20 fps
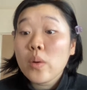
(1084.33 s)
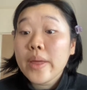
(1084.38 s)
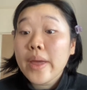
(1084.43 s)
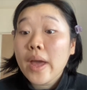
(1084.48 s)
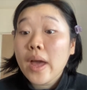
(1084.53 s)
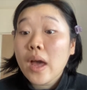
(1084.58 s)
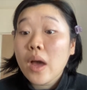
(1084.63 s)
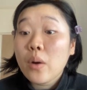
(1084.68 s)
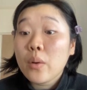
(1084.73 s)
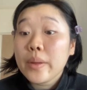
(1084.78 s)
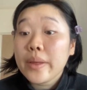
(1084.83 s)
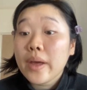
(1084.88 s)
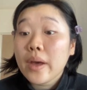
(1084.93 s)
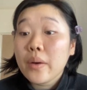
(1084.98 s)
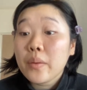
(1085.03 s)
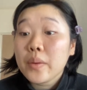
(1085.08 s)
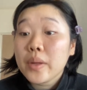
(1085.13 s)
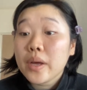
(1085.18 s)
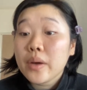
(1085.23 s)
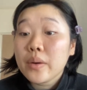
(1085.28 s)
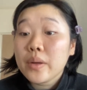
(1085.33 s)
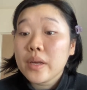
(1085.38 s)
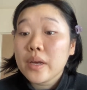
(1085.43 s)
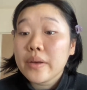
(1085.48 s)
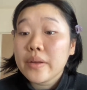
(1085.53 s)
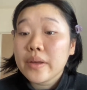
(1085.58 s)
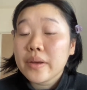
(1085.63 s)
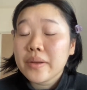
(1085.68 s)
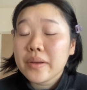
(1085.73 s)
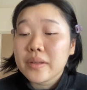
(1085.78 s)
yeah, oh yeah, oh yeah, oh yeah,
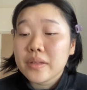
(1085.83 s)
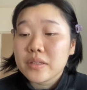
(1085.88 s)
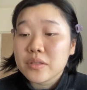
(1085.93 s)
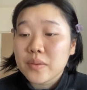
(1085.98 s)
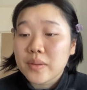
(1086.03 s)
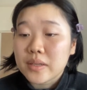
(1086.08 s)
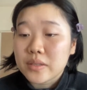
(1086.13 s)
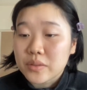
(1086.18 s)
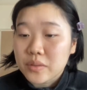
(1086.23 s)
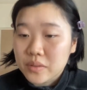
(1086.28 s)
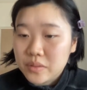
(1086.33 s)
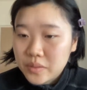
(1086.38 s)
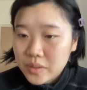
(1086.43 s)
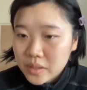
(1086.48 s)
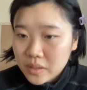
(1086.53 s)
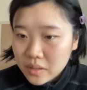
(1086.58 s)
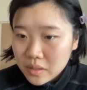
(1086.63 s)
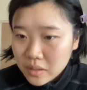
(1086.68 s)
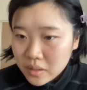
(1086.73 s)
yeah, yeah. That's right, that's right, that's right.